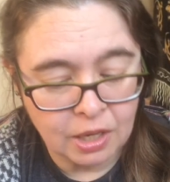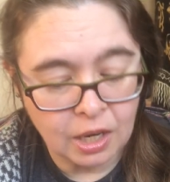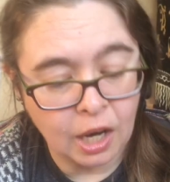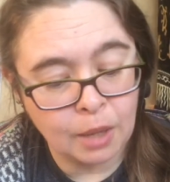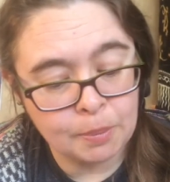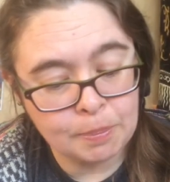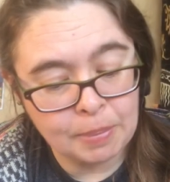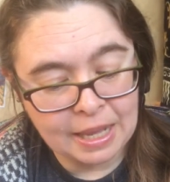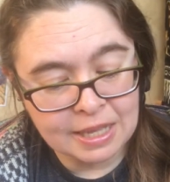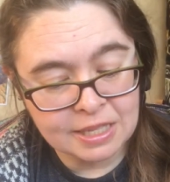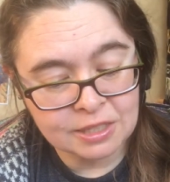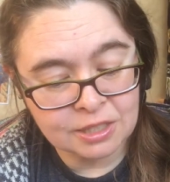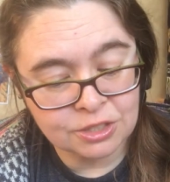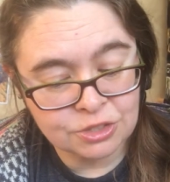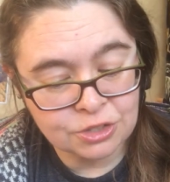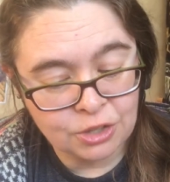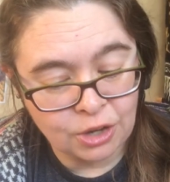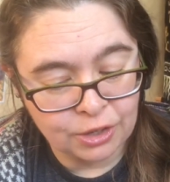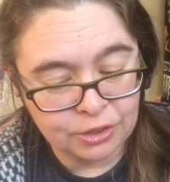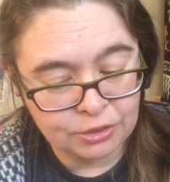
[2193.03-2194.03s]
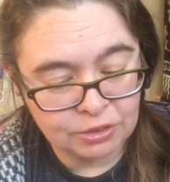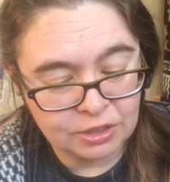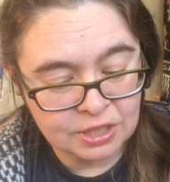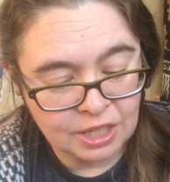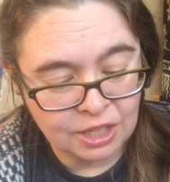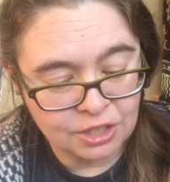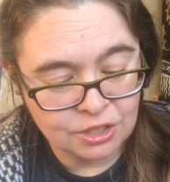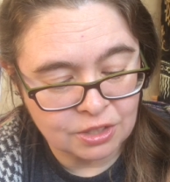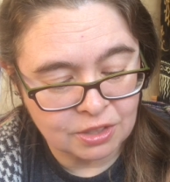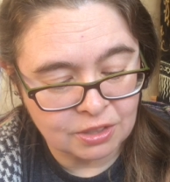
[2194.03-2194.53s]
Our baskets caught her
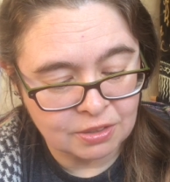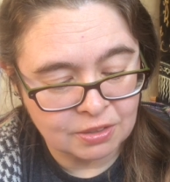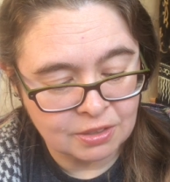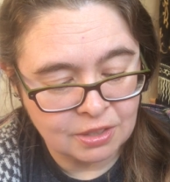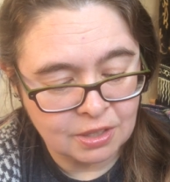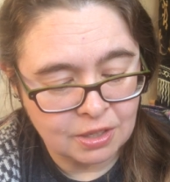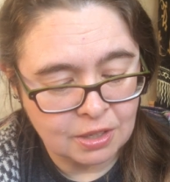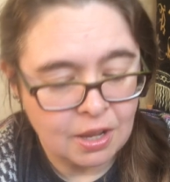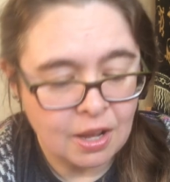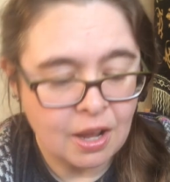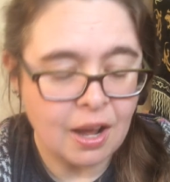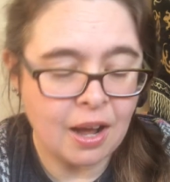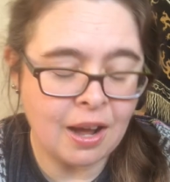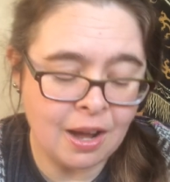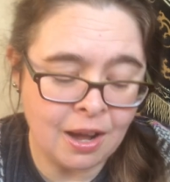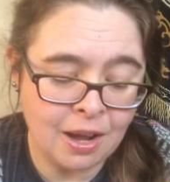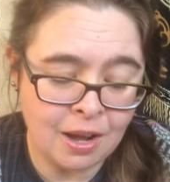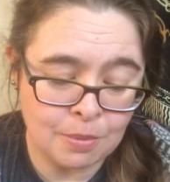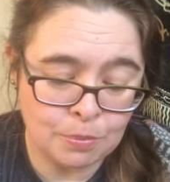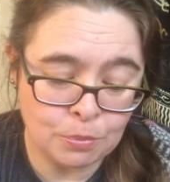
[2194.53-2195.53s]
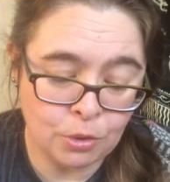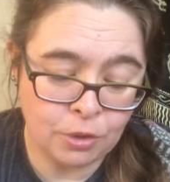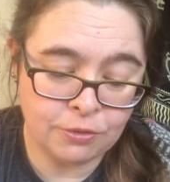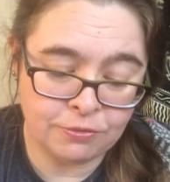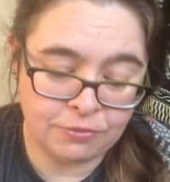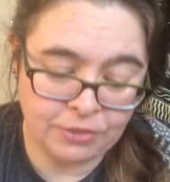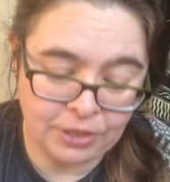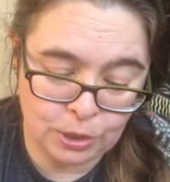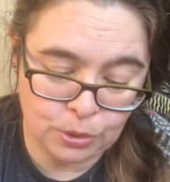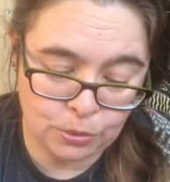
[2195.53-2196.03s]
attention. Ah, more
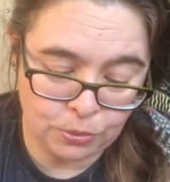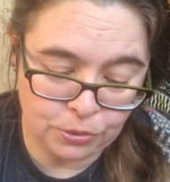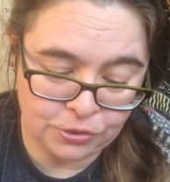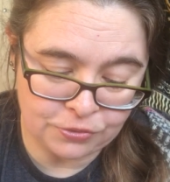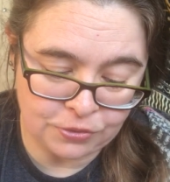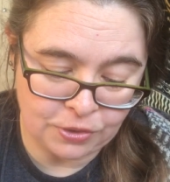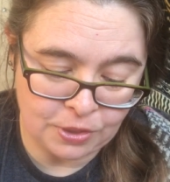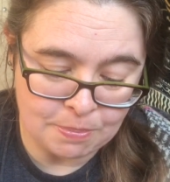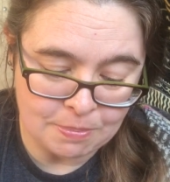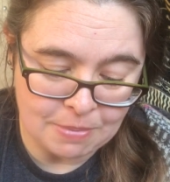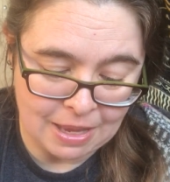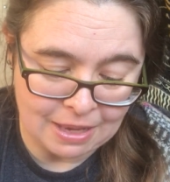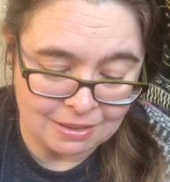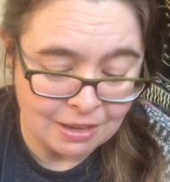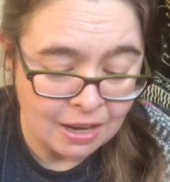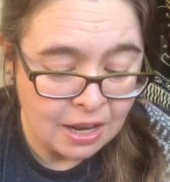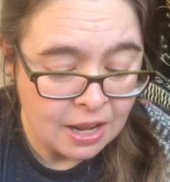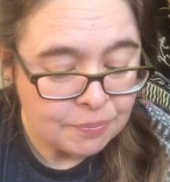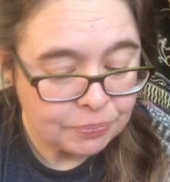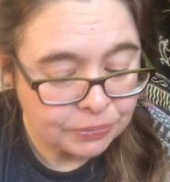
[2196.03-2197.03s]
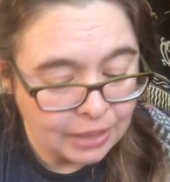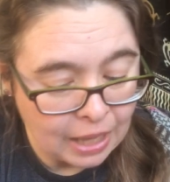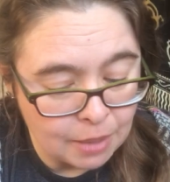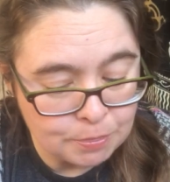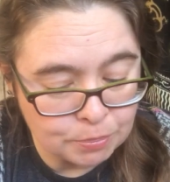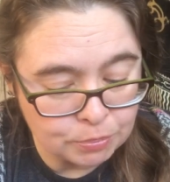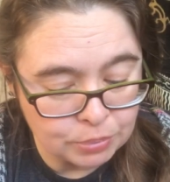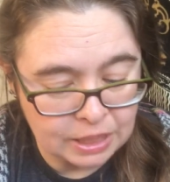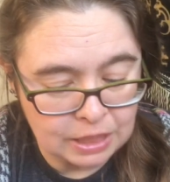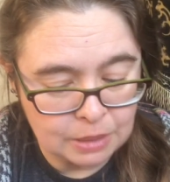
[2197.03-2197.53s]
victuals for the men.
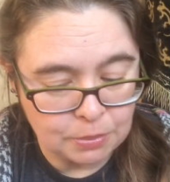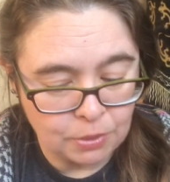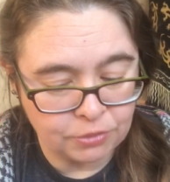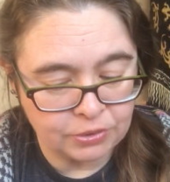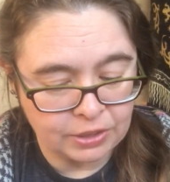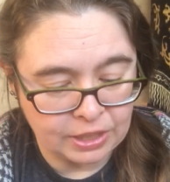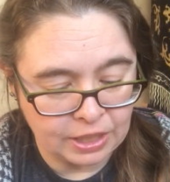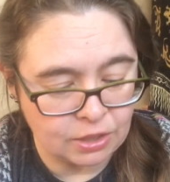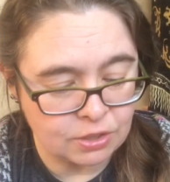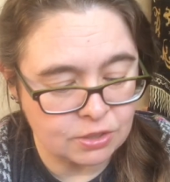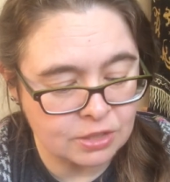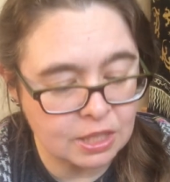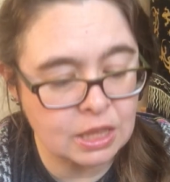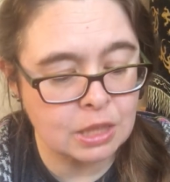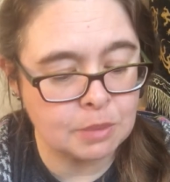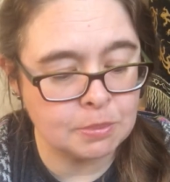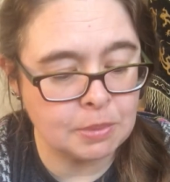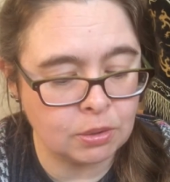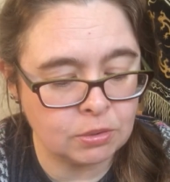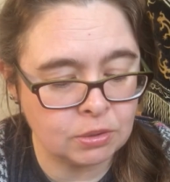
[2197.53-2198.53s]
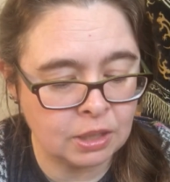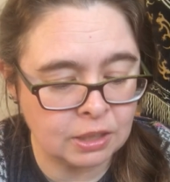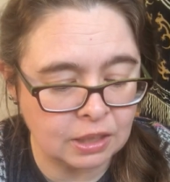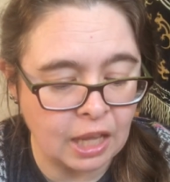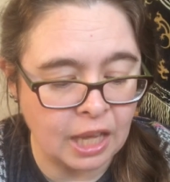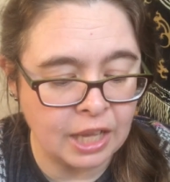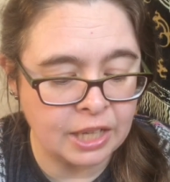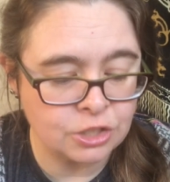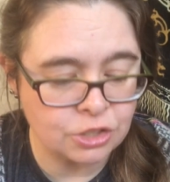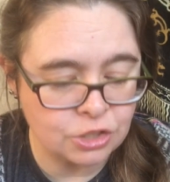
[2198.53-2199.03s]
Come, bring them over here. Set them out in a
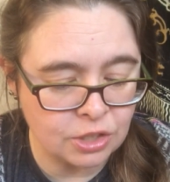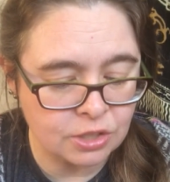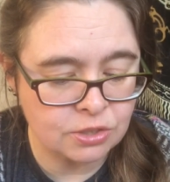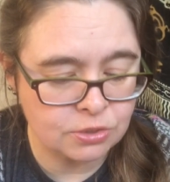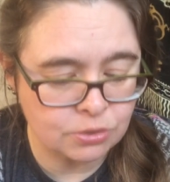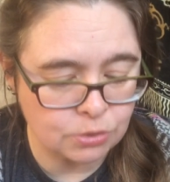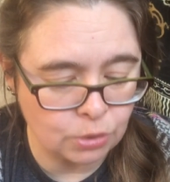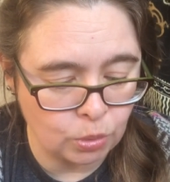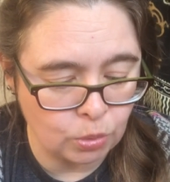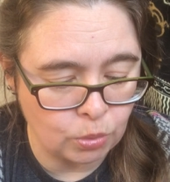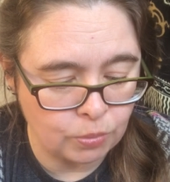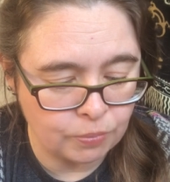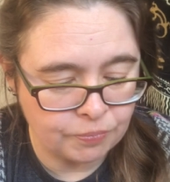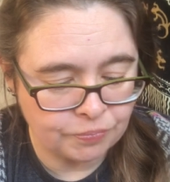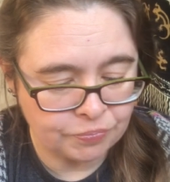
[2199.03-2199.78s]
line just so.